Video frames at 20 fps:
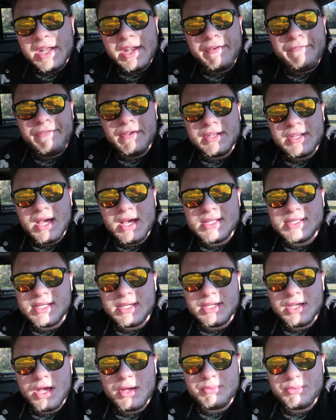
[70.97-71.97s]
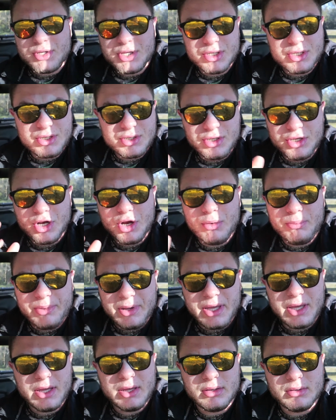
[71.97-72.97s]
And if it does end up just, you know,
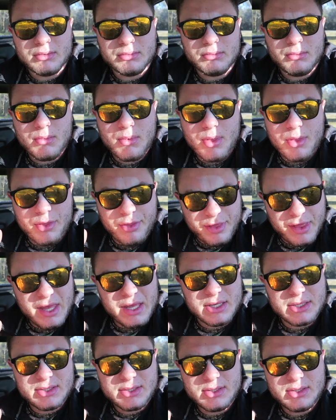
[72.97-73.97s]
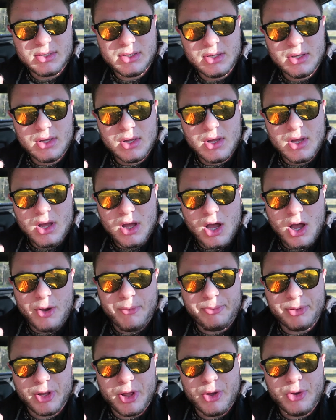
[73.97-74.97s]
being this
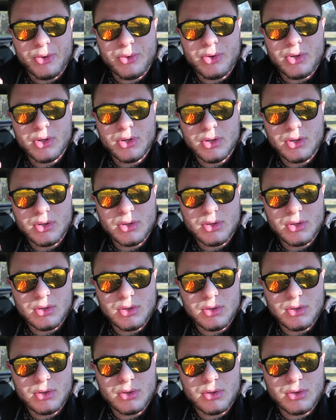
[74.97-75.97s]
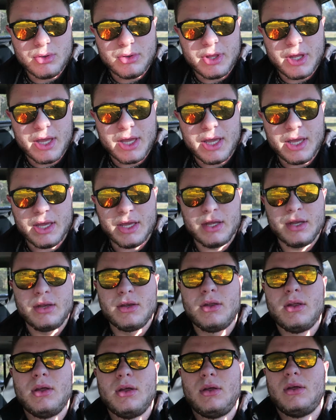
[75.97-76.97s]
upload,
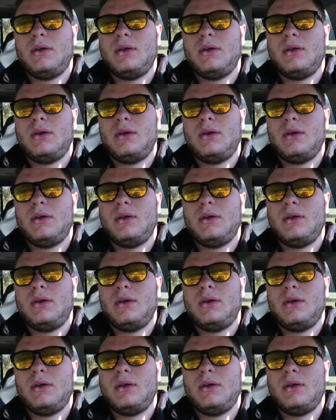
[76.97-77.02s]
then